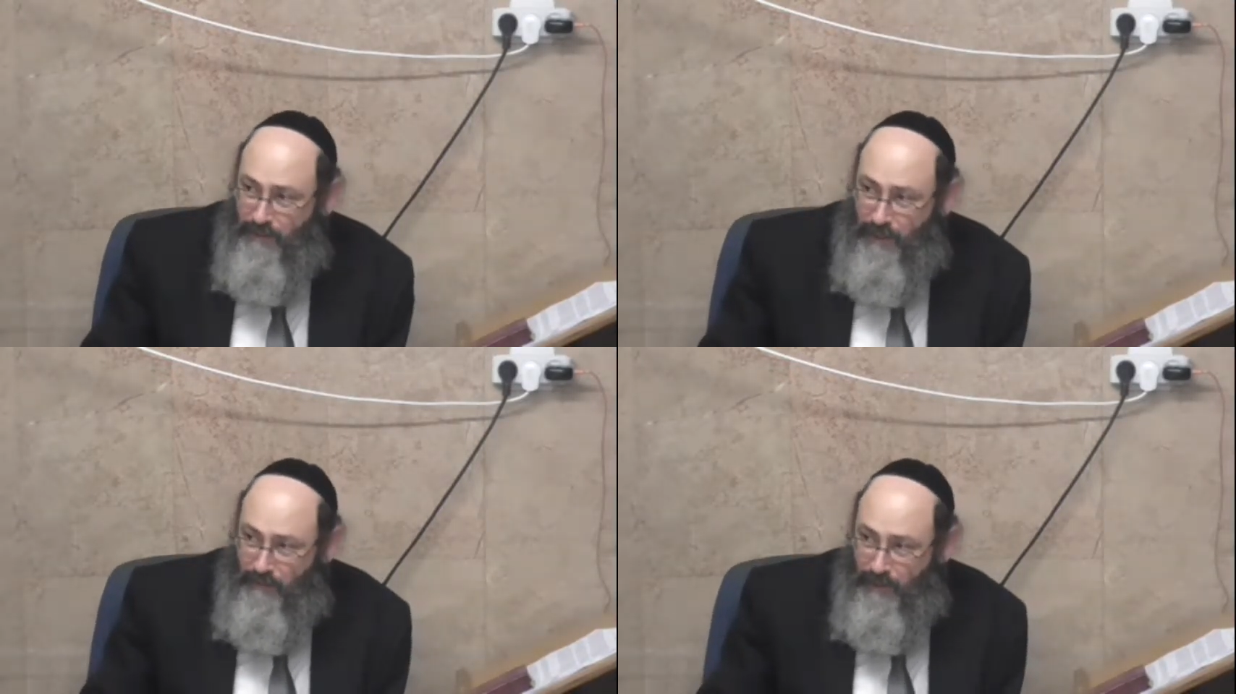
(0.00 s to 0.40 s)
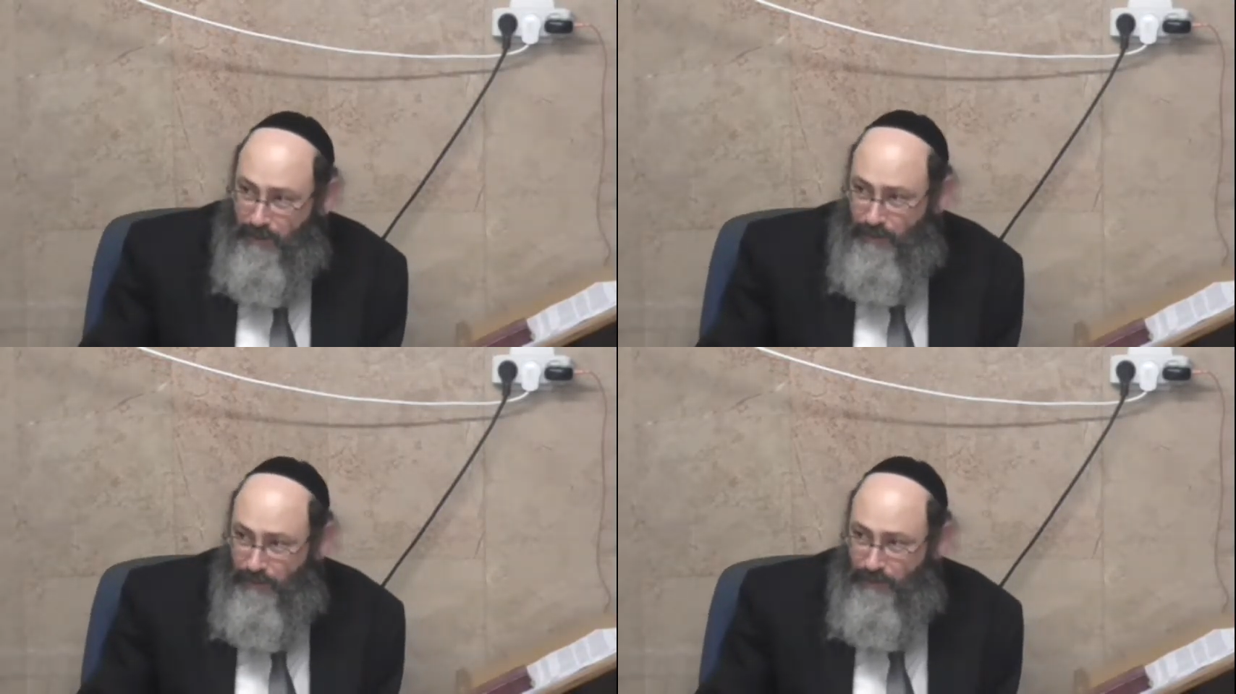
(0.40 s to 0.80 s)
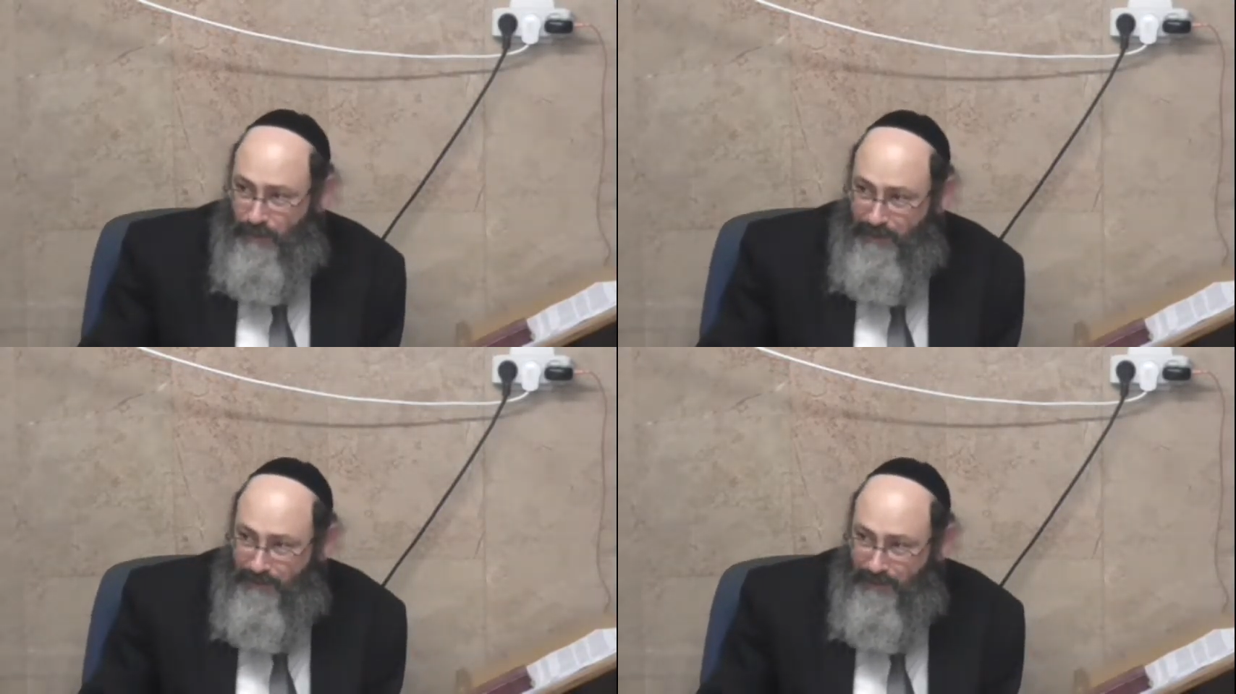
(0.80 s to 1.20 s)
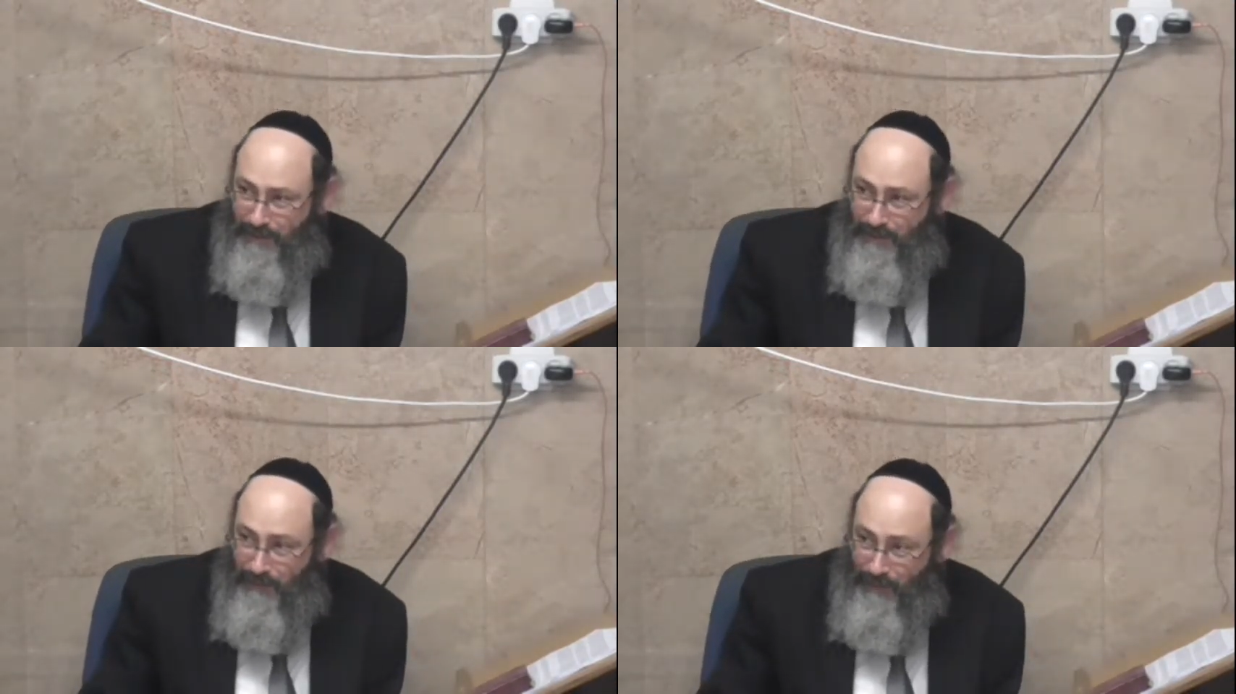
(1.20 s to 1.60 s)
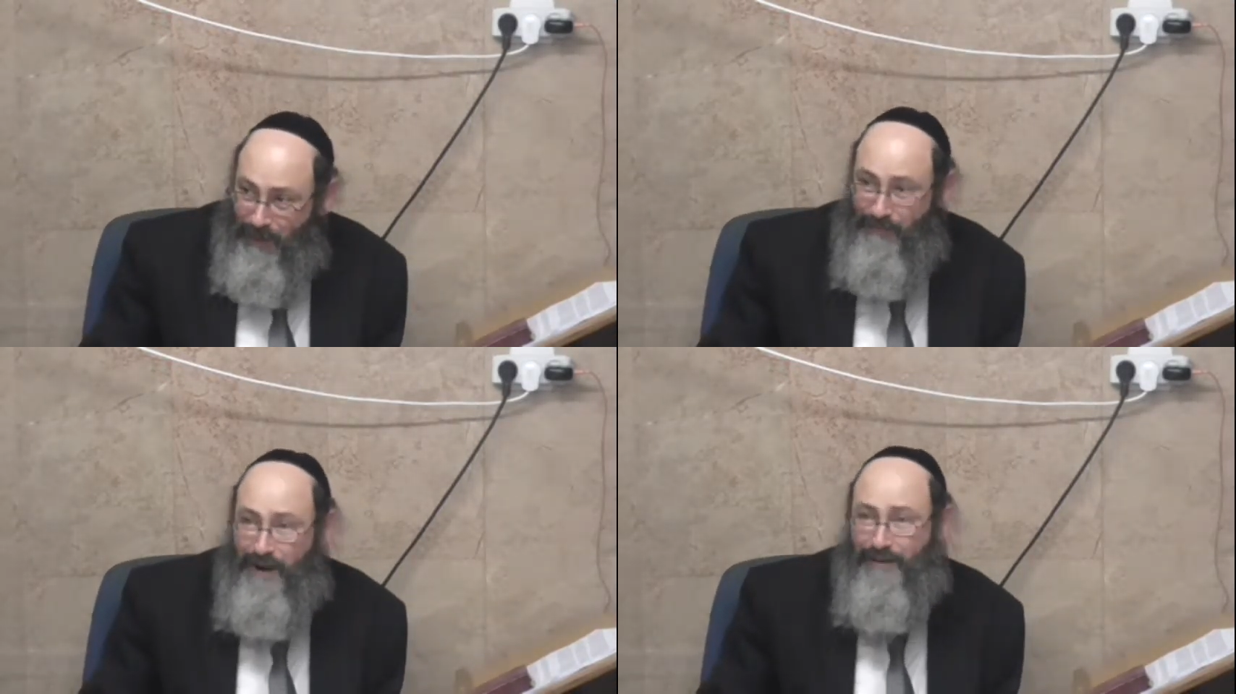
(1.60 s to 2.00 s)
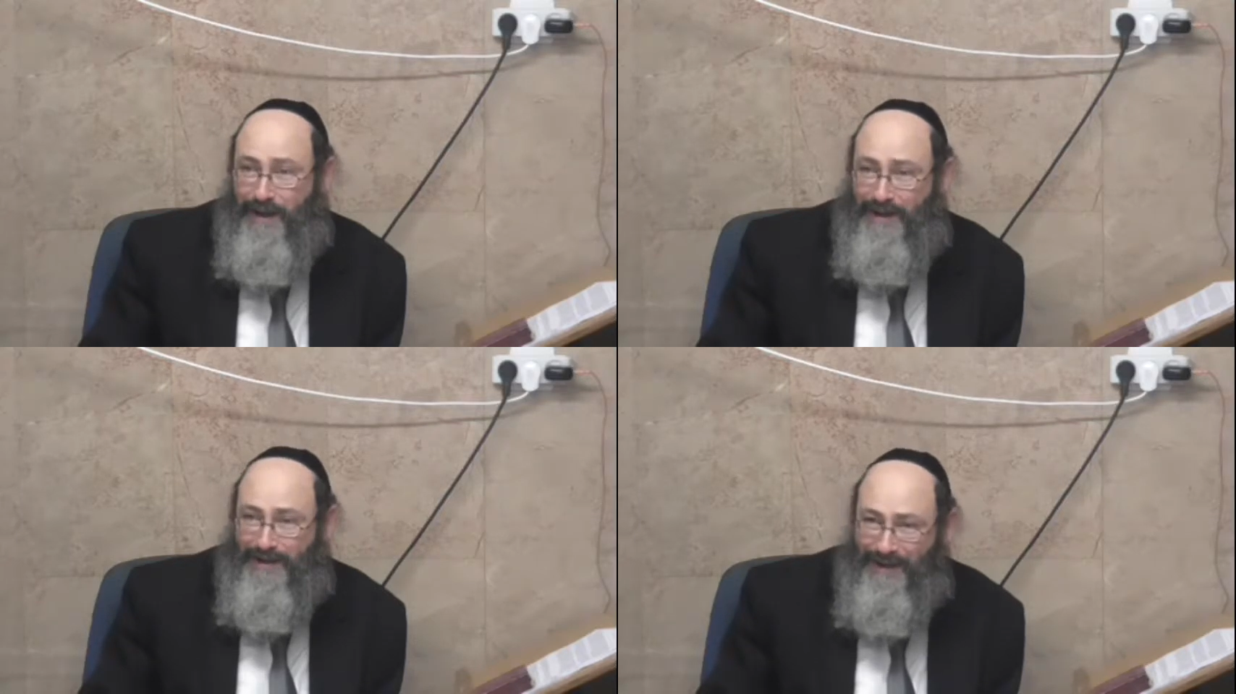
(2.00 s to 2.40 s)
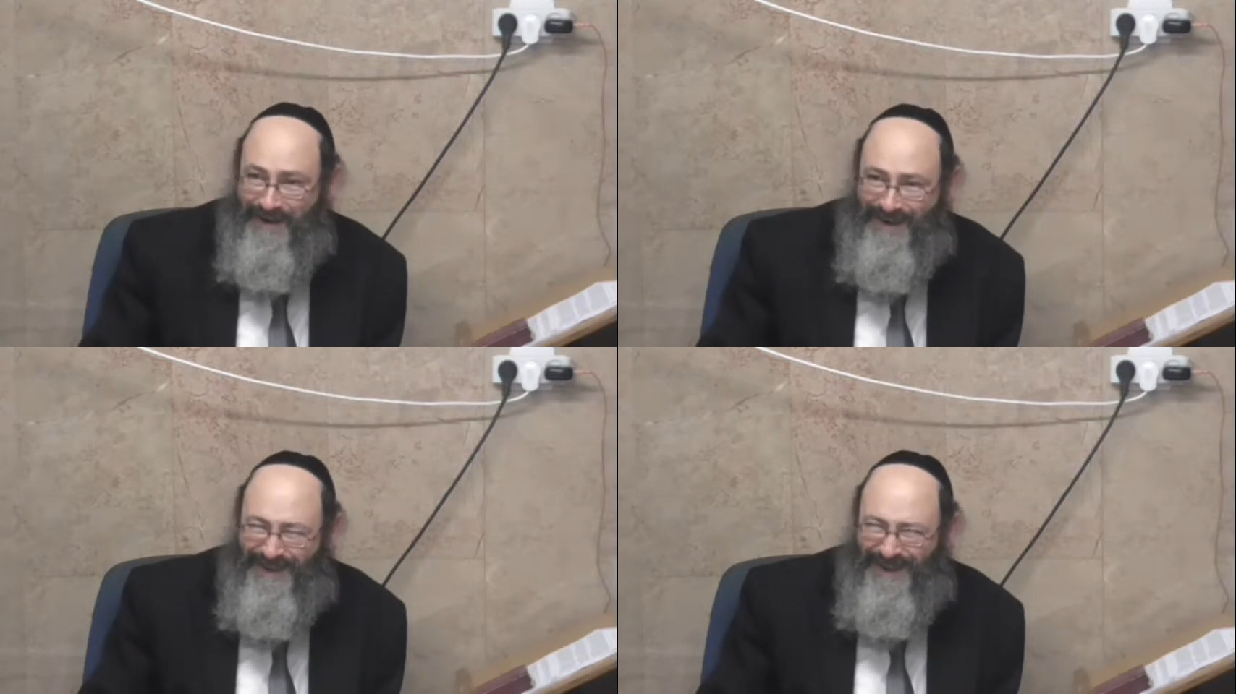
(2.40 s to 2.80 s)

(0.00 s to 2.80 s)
pumpernickel bread, I haven't had that in years.